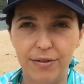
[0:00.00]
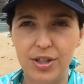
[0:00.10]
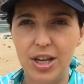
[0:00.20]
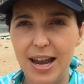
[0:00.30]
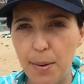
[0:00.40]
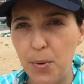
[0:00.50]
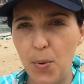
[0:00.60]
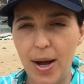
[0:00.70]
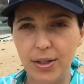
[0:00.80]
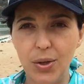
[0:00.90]
So number
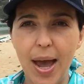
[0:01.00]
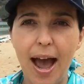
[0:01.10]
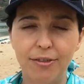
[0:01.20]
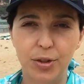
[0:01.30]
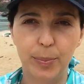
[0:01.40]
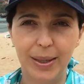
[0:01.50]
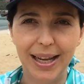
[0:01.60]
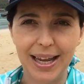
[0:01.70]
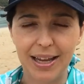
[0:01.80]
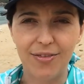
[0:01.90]
one, you have to
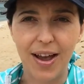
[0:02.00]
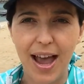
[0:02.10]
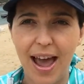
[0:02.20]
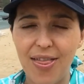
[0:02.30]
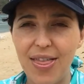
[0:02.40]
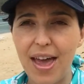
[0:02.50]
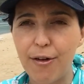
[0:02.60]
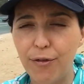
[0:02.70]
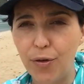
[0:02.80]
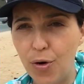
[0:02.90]
believe, and
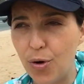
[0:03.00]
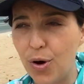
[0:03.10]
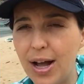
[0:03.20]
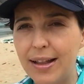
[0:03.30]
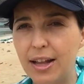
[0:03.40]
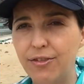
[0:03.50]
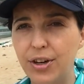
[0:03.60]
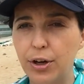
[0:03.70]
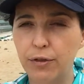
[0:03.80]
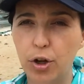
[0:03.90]
therefore that
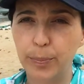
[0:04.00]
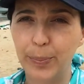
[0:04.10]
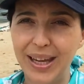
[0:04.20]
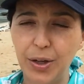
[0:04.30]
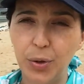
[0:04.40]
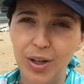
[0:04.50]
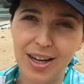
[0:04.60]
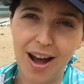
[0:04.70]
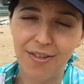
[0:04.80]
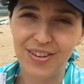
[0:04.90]
fear of not being good
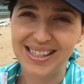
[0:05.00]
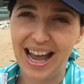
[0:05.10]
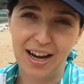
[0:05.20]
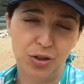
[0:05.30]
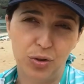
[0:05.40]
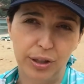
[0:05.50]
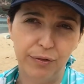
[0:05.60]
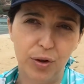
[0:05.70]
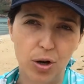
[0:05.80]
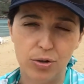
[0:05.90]
enough is actually
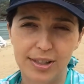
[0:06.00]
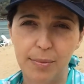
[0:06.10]
false.